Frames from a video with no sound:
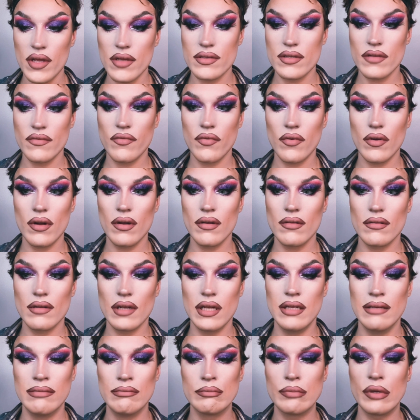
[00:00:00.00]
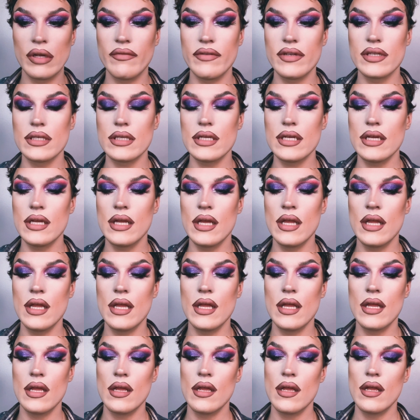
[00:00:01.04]
for previously,
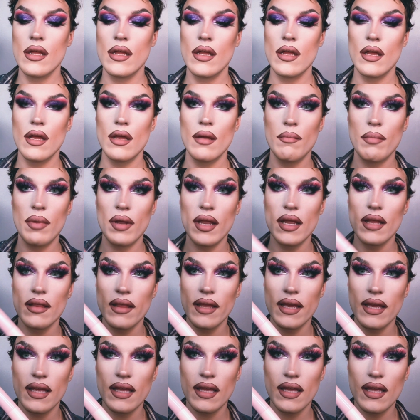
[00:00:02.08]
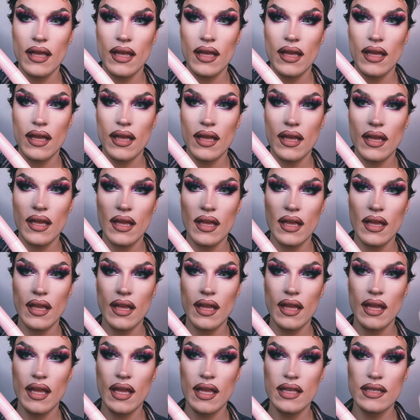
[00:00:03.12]
but
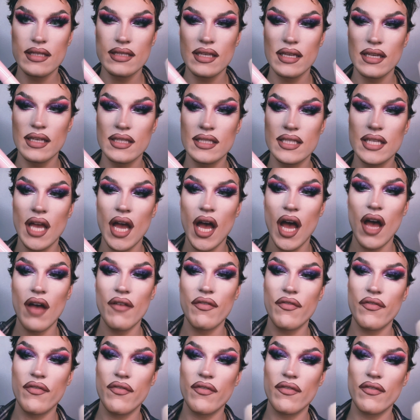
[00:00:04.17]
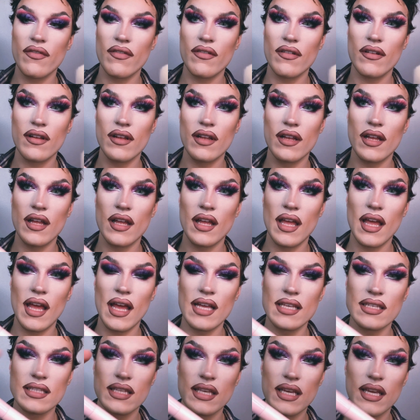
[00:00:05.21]
it's like tough. It
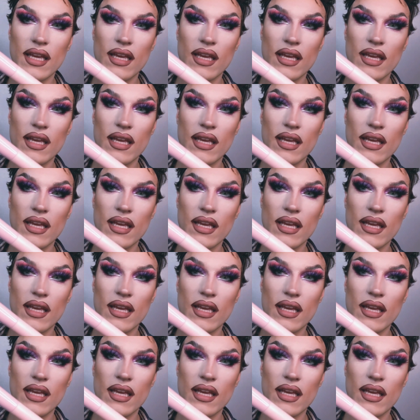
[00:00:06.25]
has like,